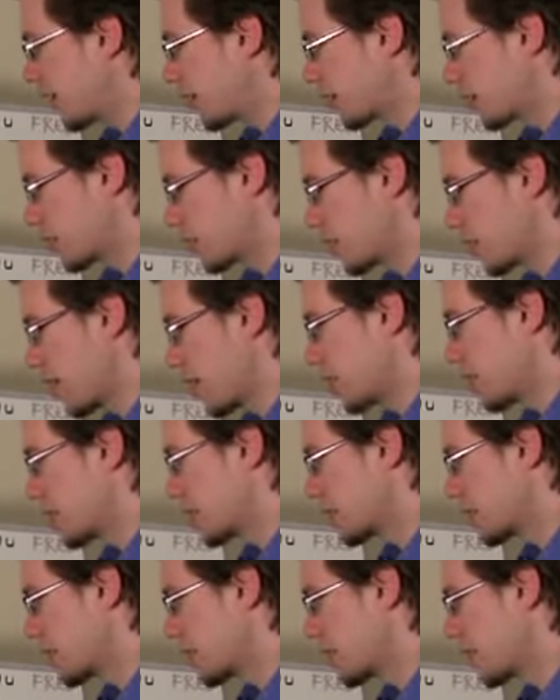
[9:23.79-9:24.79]
So we're at
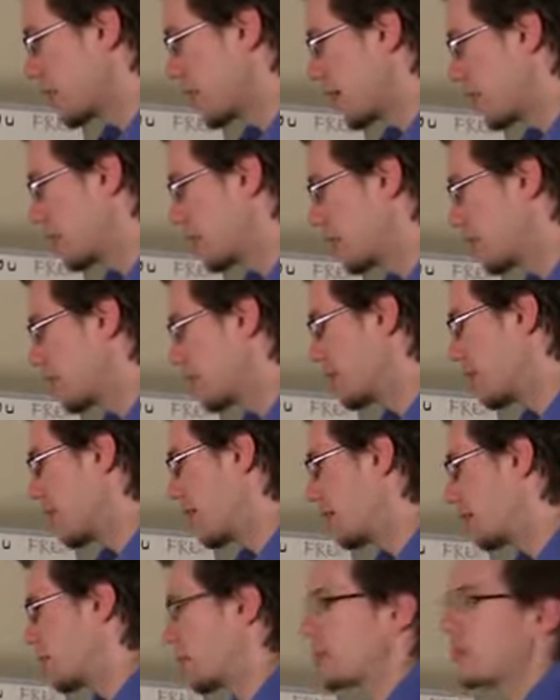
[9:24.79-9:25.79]
middle C. Now below
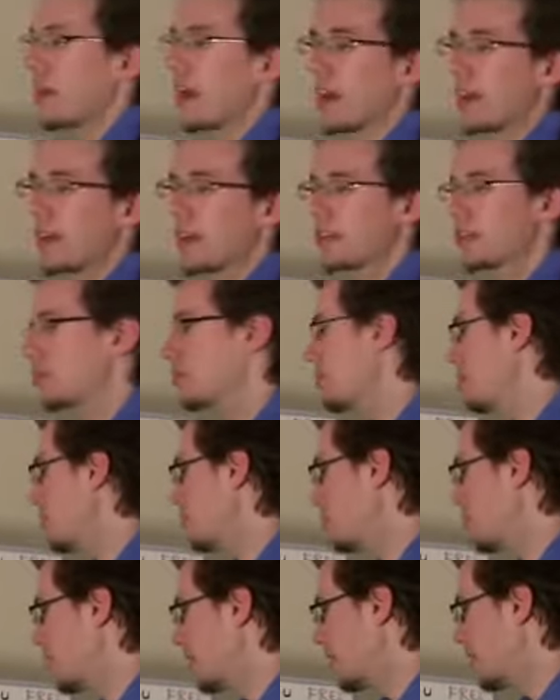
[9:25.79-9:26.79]
that, one backwards would be
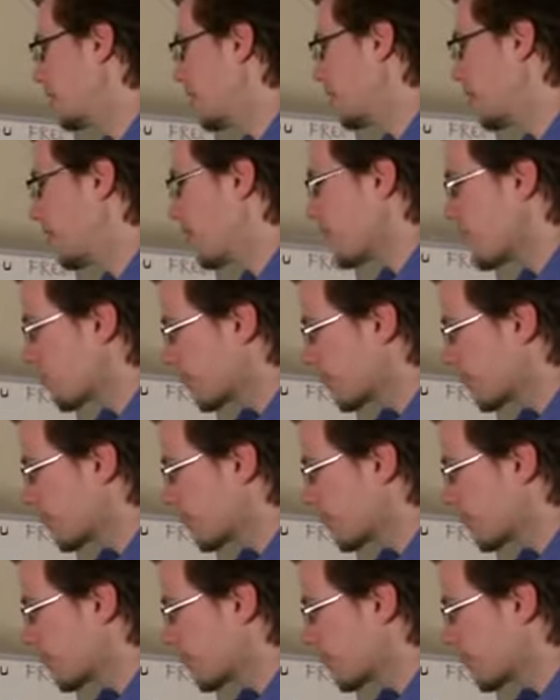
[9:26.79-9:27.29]
B,